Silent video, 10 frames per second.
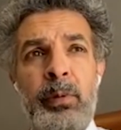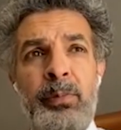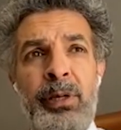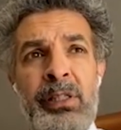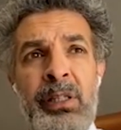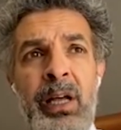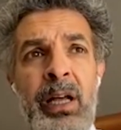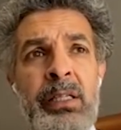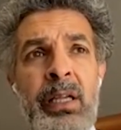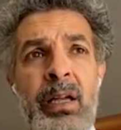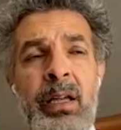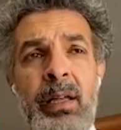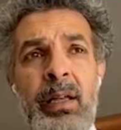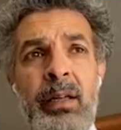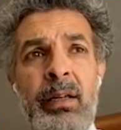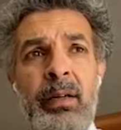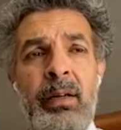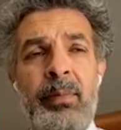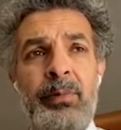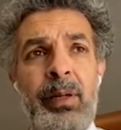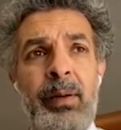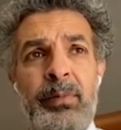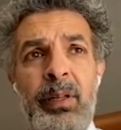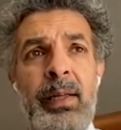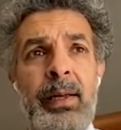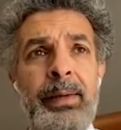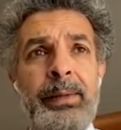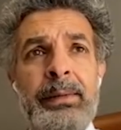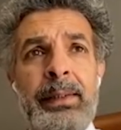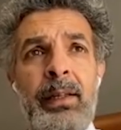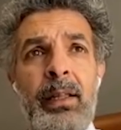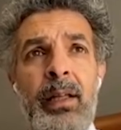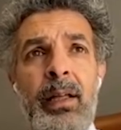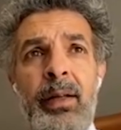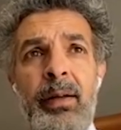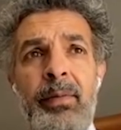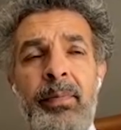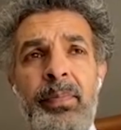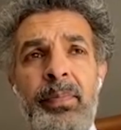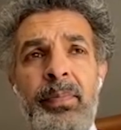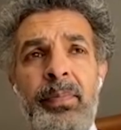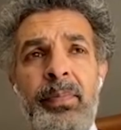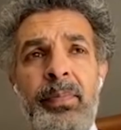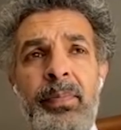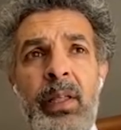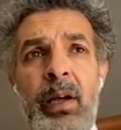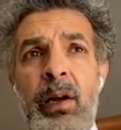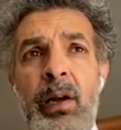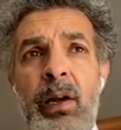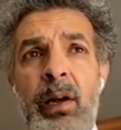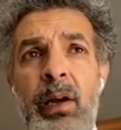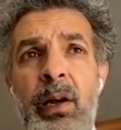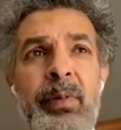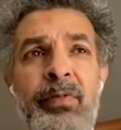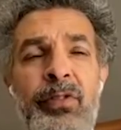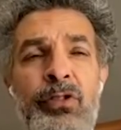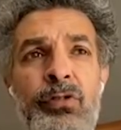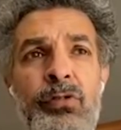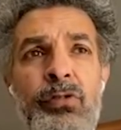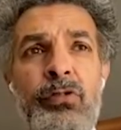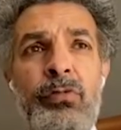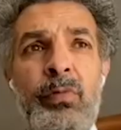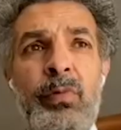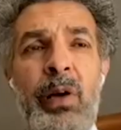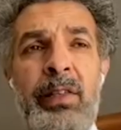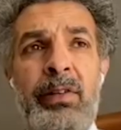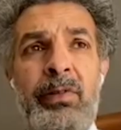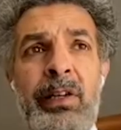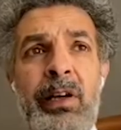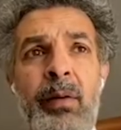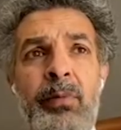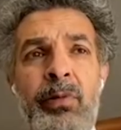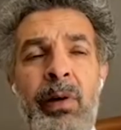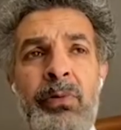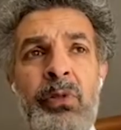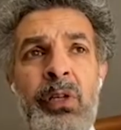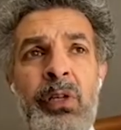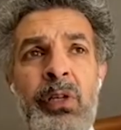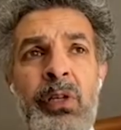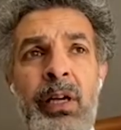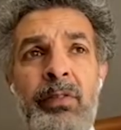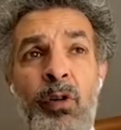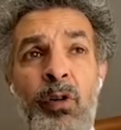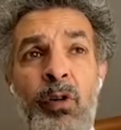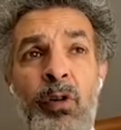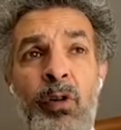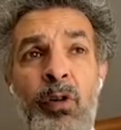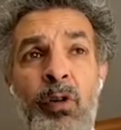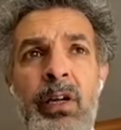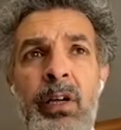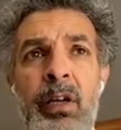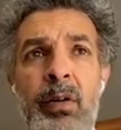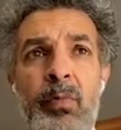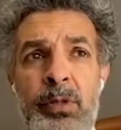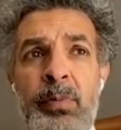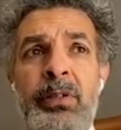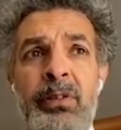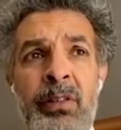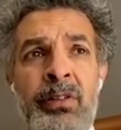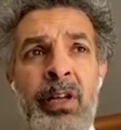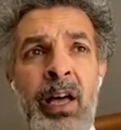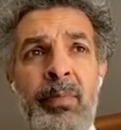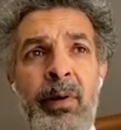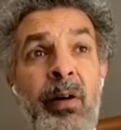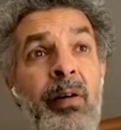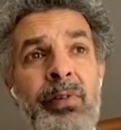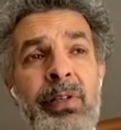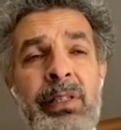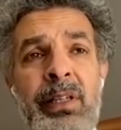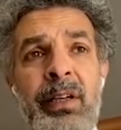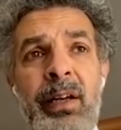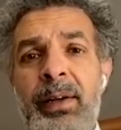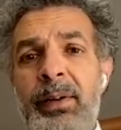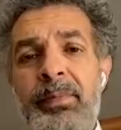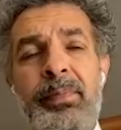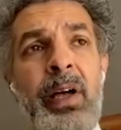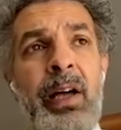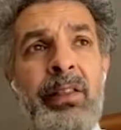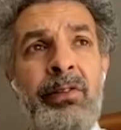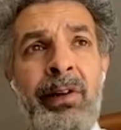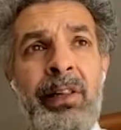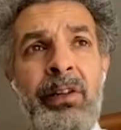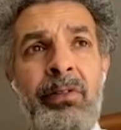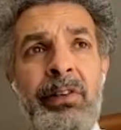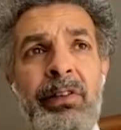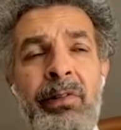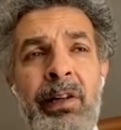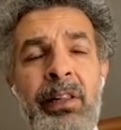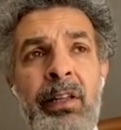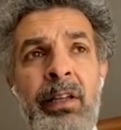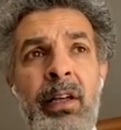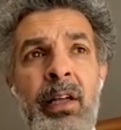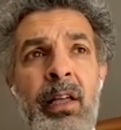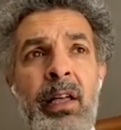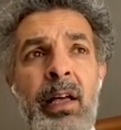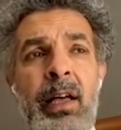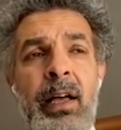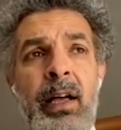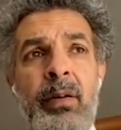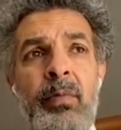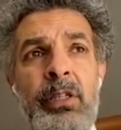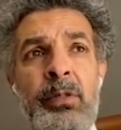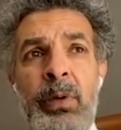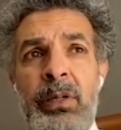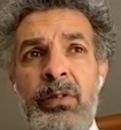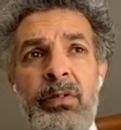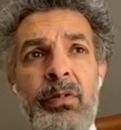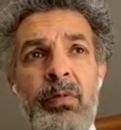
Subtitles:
President Karzai, Abdullah, all of the government officials who are either in Kabul or outside. side of government officials. We speak to the Taliban, obviously, either directly or indirectly. We speak to